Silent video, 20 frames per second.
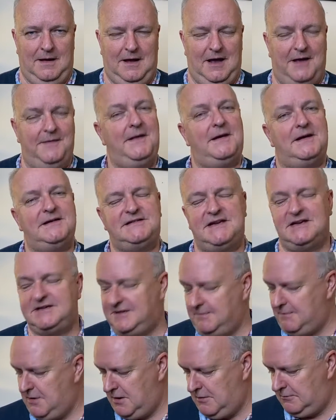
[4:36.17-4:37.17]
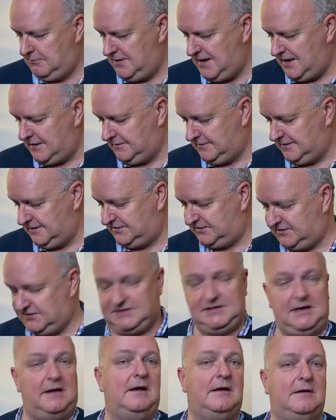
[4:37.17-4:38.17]
And then I say to them, right, this
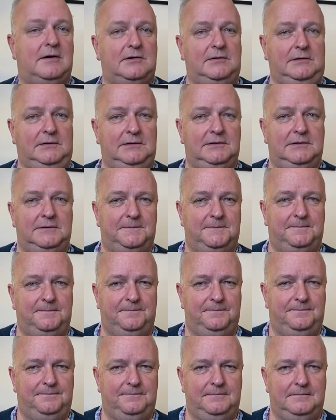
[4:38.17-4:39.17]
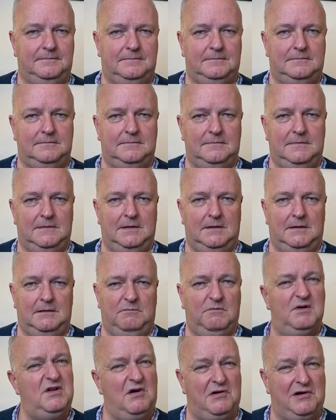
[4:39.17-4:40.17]
circle,
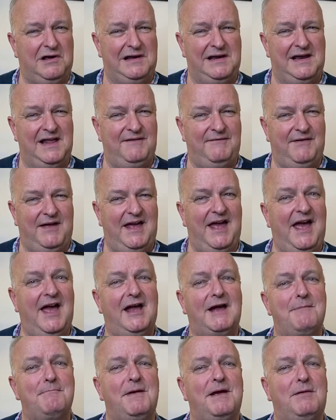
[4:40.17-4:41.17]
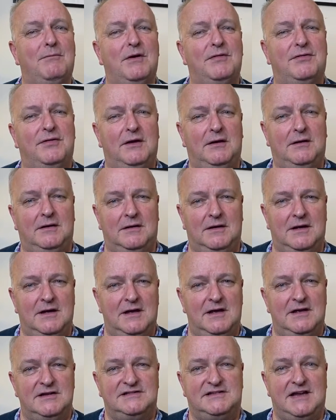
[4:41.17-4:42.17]
we're not going to leave it here. It can be with you.
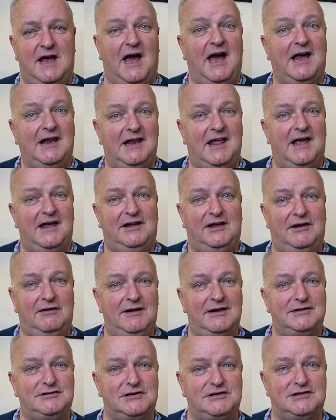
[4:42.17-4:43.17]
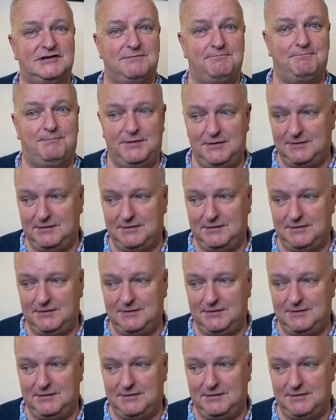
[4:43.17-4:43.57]
So I'd like you literally to